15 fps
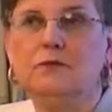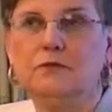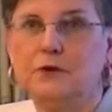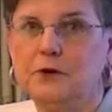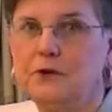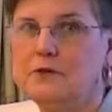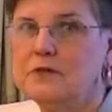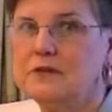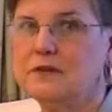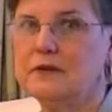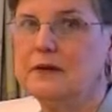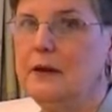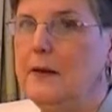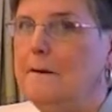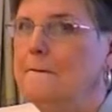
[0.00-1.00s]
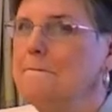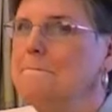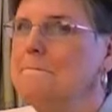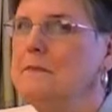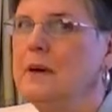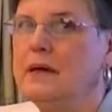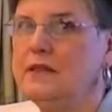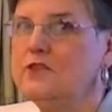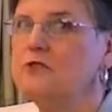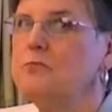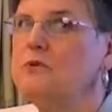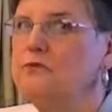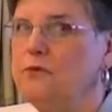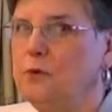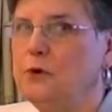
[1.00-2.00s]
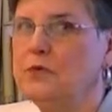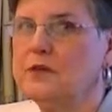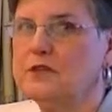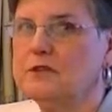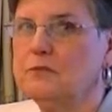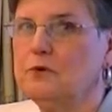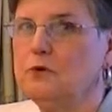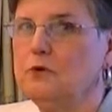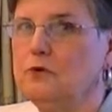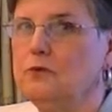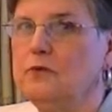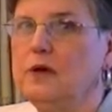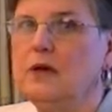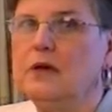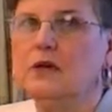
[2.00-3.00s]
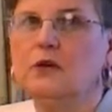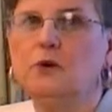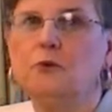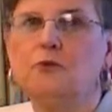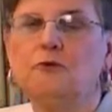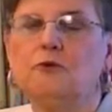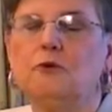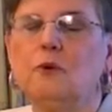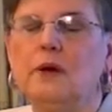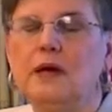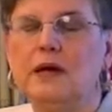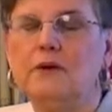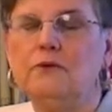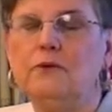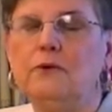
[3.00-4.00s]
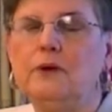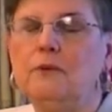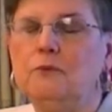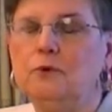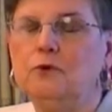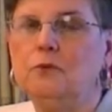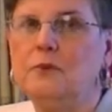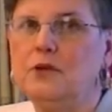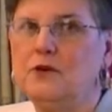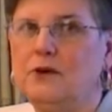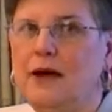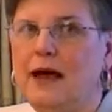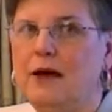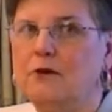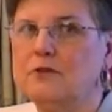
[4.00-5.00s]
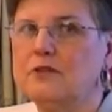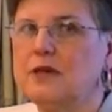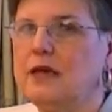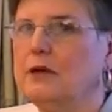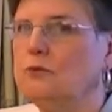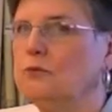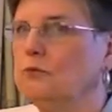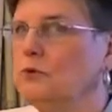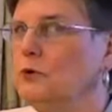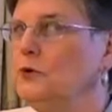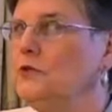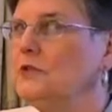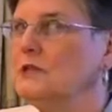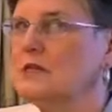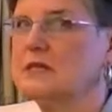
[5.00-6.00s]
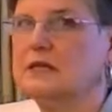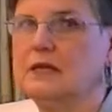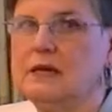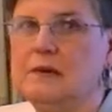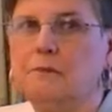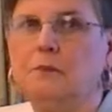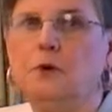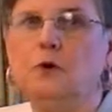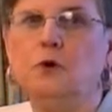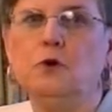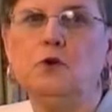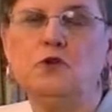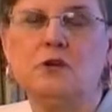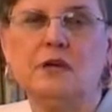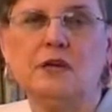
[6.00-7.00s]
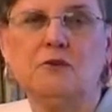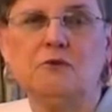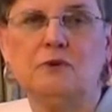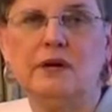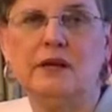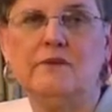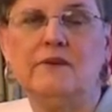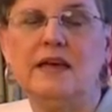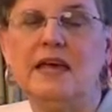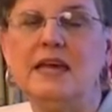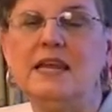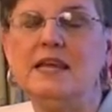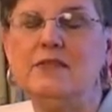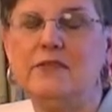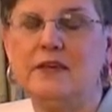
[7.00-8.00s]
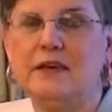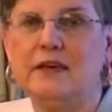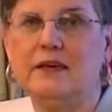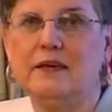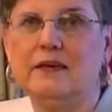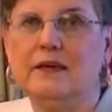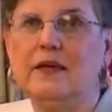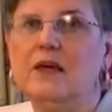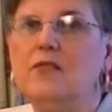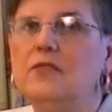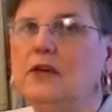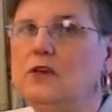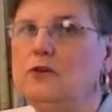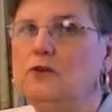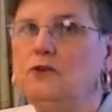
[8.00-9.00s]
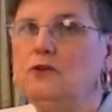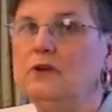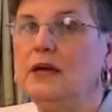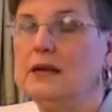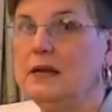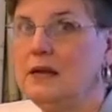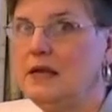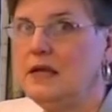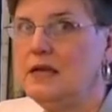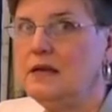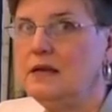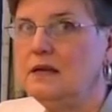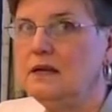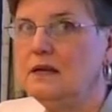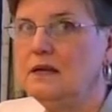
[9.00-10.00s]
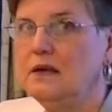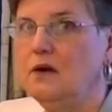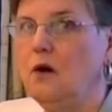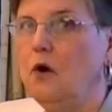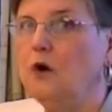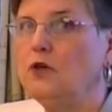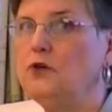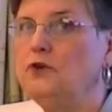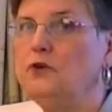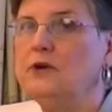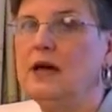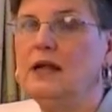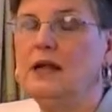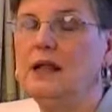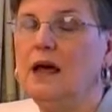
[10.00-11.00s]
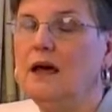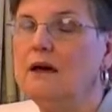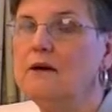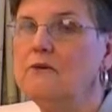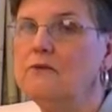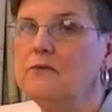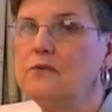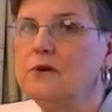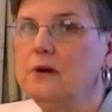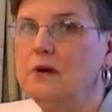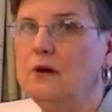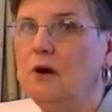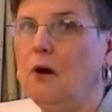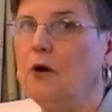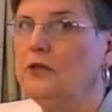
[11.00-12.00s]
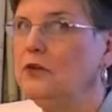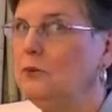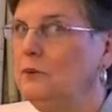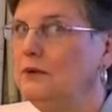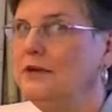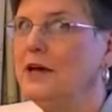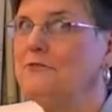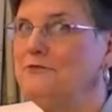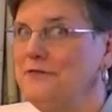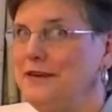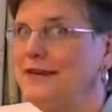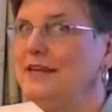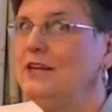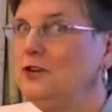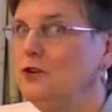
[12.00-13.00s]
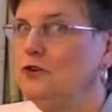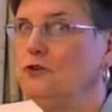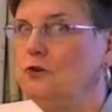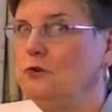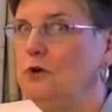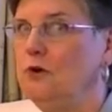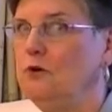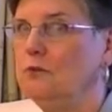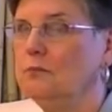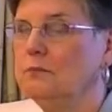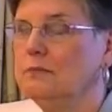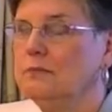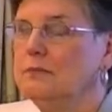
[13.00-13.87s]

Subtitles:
First, months before this move, go through every room in your house and ruthlessly purge and get rid of anything that you do not need, or you do not love, or that will not fit into your new home.